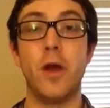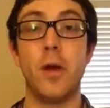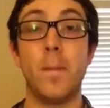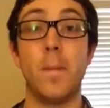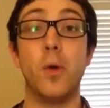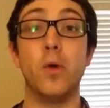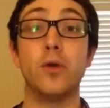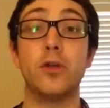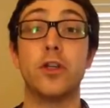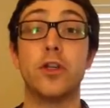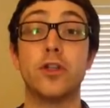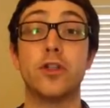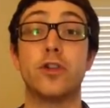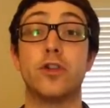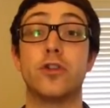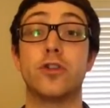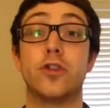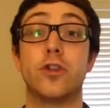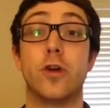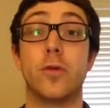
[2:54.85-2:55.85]
Pull your
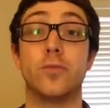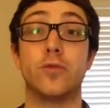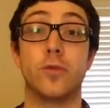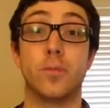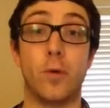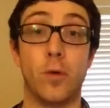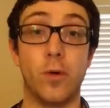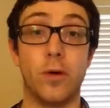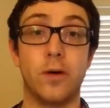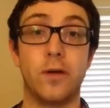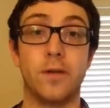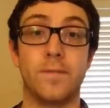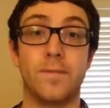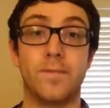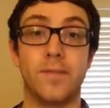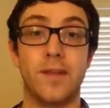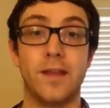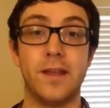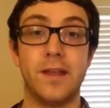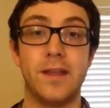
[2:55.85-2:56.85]
search terms report
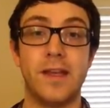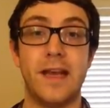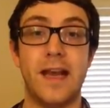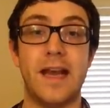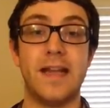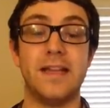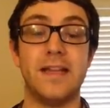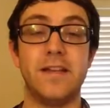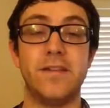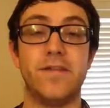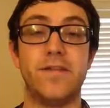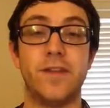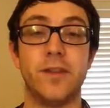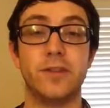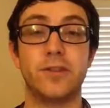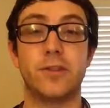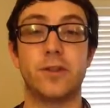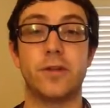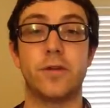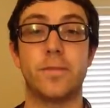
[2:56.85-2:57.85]
and then
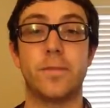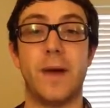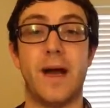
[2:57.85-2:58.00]
filter